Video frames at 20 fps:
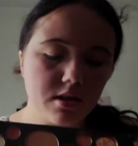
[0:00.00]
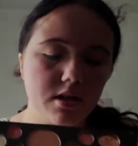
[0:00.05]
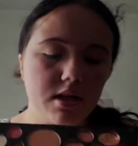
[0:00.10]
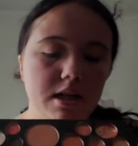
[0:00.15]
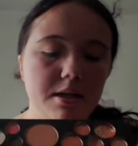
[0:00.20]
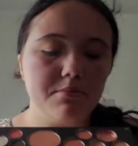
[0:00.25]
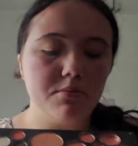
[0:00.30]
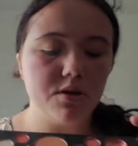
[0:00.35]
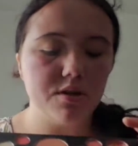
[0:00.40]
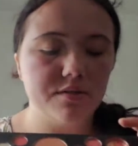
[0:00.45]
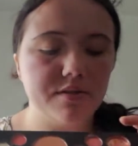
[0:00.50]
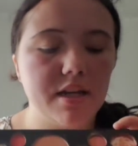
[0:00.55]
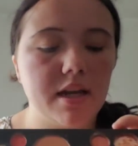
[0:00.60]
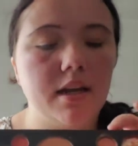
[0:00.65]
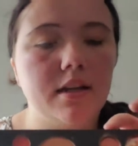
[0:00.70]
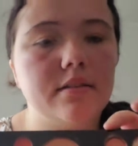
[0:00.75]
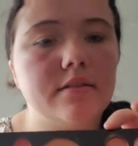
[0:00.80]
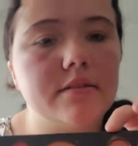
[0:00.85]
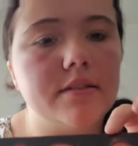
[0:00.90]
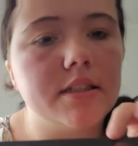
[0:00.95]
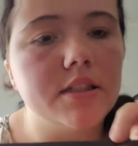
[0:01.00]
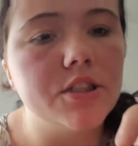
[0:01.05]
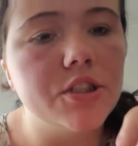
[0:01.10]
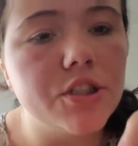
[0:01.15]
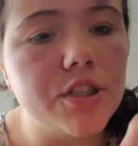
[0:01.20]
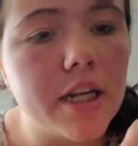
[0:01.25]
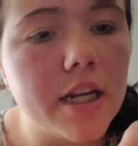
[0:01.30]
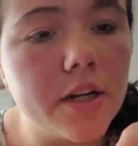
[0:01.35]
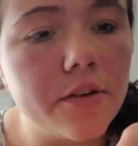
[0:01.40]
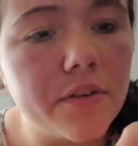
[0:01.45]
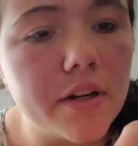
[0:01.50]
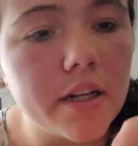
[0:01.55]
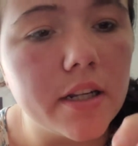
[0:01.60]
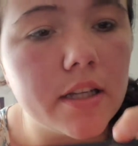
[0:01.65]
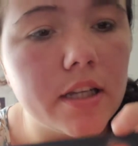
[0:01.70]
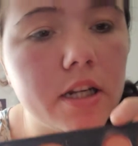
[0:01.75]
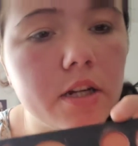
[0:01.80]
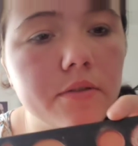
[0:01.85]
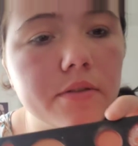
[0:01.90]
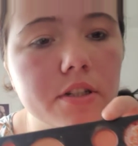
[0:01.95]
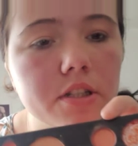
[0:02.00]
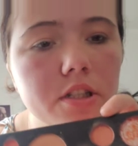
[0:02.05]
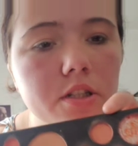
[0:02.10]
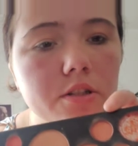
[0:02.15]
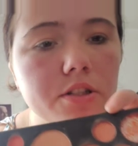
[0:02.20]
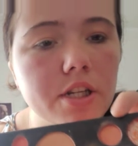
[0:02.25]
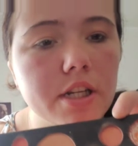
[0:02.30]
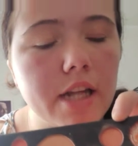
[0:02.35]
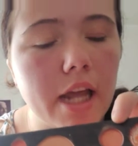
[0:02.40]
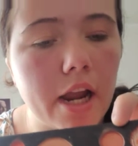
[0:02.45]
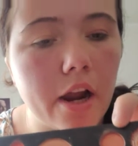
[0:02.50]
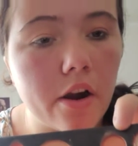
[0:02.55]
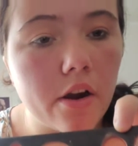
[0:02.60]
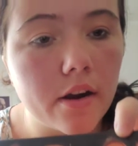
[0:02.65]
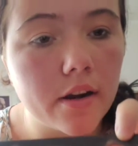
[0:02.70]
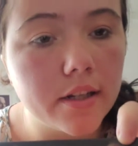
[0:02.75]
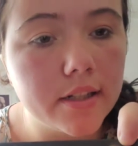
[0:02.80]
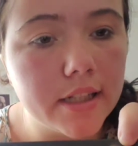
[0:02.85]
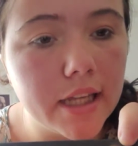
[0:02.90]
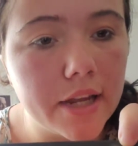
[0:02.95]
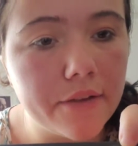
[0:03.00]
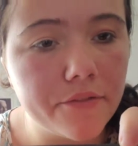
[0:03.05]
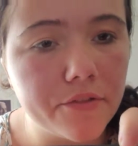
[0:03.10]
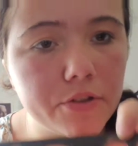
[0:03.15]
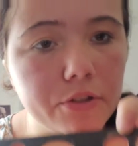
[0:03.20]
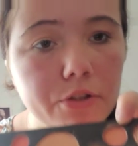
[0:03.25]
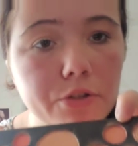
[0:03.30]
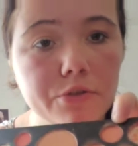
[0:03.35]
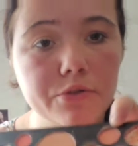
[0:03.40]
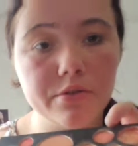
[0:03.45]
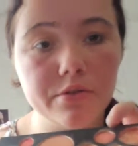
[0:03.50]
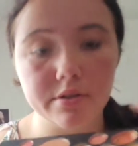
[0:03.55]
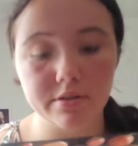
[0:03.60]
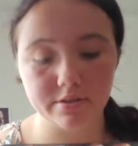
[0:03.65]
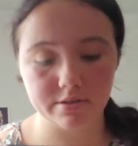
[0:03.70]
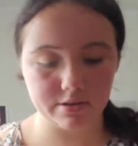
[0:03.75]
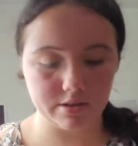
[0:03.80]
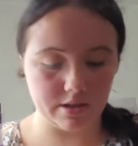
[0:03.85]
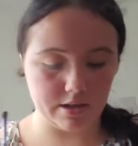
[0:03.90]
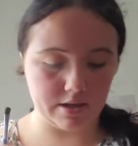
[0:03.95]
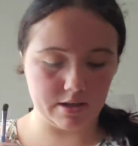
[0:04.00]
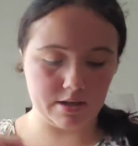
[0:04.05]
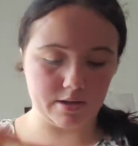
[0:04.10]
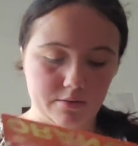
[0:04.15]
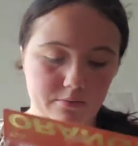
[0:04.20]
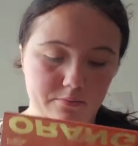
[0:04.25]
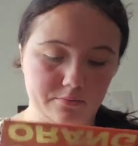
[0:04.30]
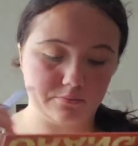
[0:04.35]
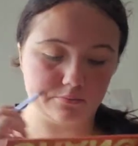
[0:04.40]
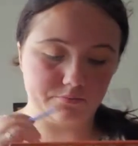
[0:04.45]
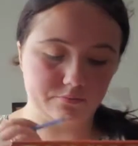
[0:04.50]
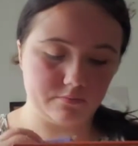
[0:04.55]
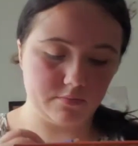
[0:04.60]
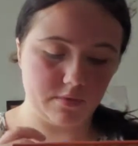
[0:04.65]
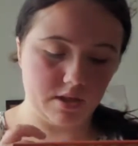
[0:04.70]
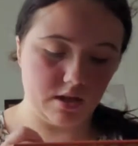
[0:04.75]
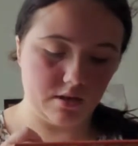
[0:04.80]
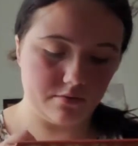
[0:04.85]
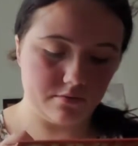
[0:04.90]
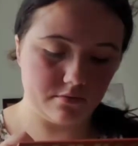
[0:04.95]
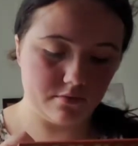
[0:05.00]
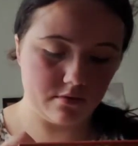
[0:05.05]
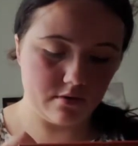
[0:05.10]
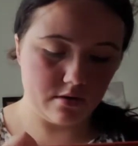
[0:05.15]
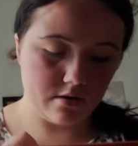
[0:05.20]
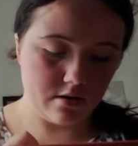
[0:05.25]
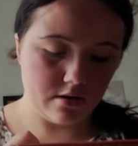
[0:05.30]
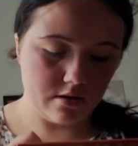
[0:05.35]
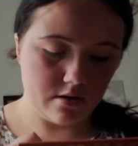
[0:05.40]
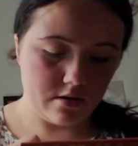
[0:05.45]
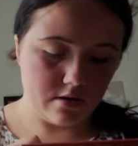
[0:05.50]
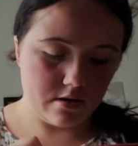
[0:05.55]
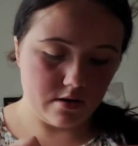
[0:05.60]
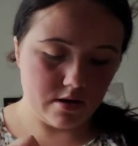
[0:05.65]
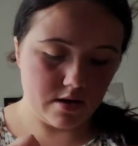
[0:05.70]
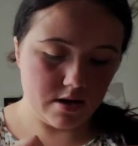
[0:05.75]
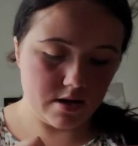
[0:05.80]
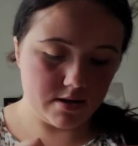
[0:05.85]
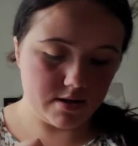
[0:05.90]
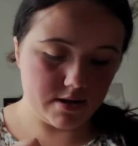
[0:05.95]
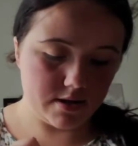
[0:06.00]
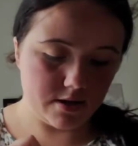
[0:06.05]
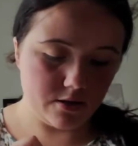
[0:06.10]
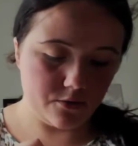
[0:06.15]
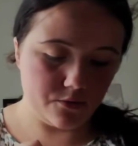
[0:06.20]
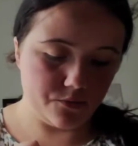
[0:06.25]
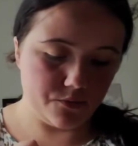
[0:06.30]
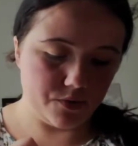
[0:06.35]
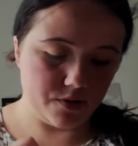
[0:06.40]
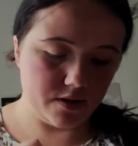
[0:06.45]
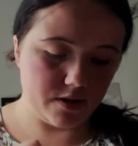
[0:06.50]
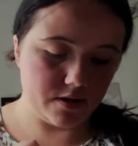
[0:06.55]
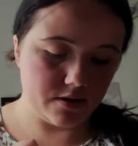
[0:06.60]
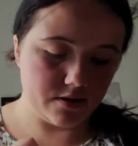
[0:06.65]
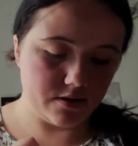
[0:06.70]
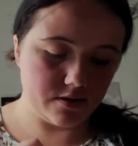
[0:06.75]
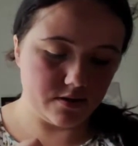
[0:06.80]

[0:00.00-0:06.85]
I'm gonna take this shade right here, which is a shade I hardly ever used, and it's like a really